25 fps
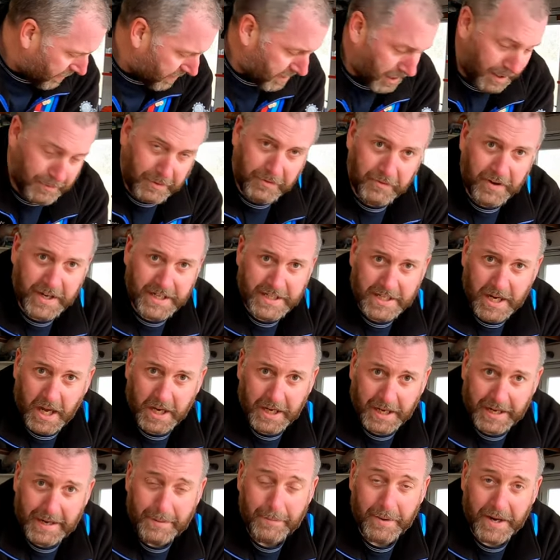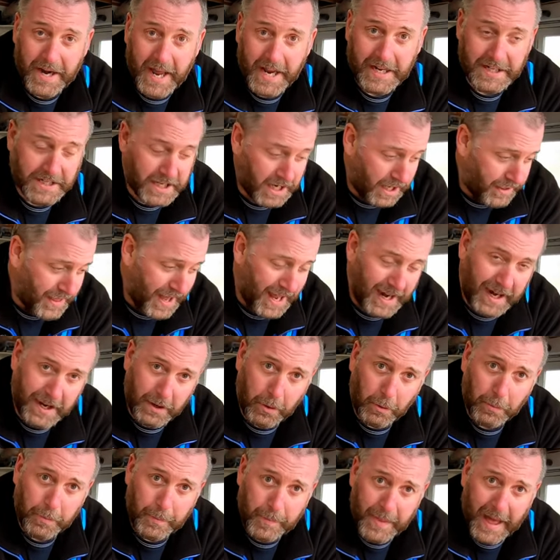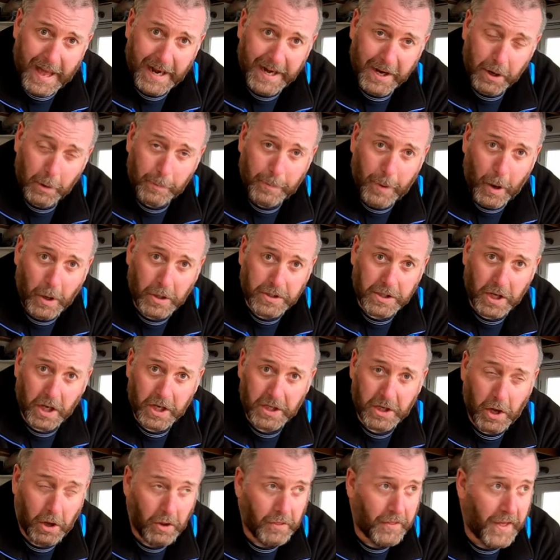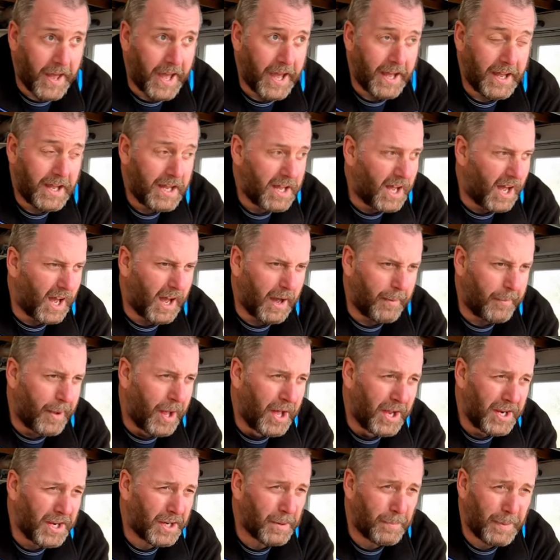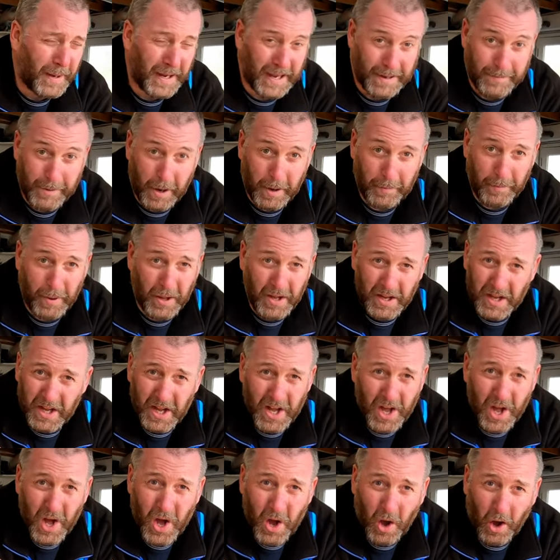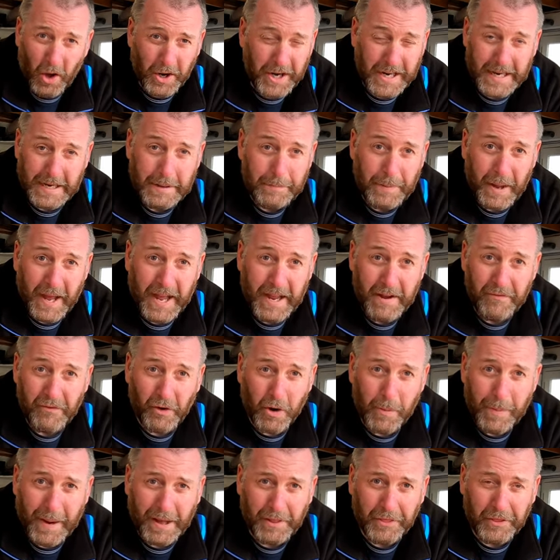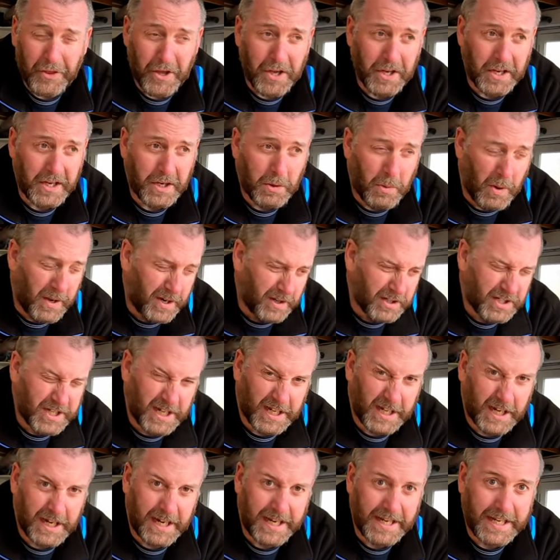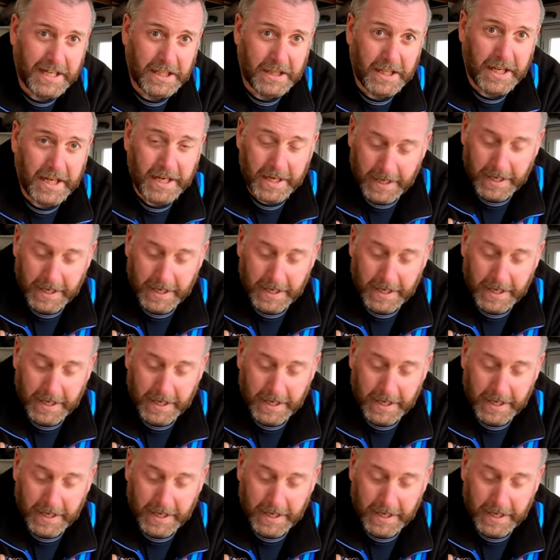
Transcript: the timing retard eliminator, that little box that I got there, you can pick them up on eBay for about 30 quid. I'll stick a link in